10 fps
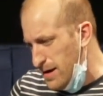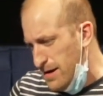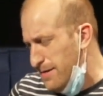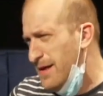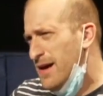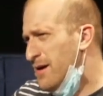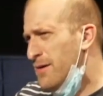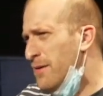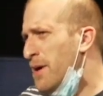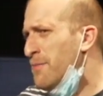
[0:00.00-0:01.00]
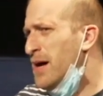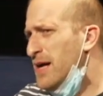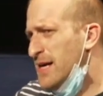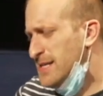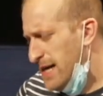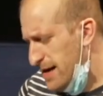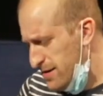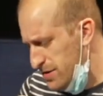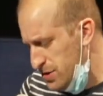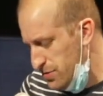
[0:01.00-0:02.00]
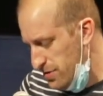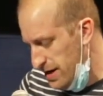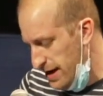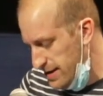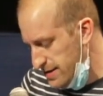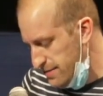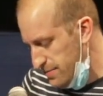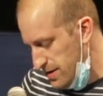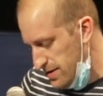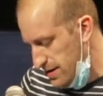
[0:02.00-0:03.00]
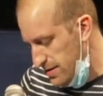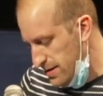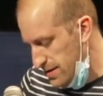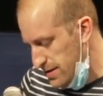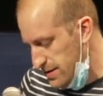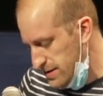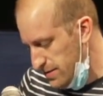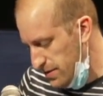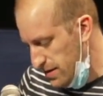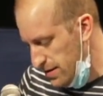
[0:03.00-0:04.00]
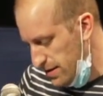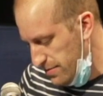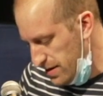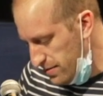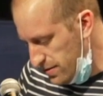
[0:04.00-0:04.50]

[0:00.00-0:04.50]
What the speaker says: yeah, I'm not exactly sure yet, but that is something to think about.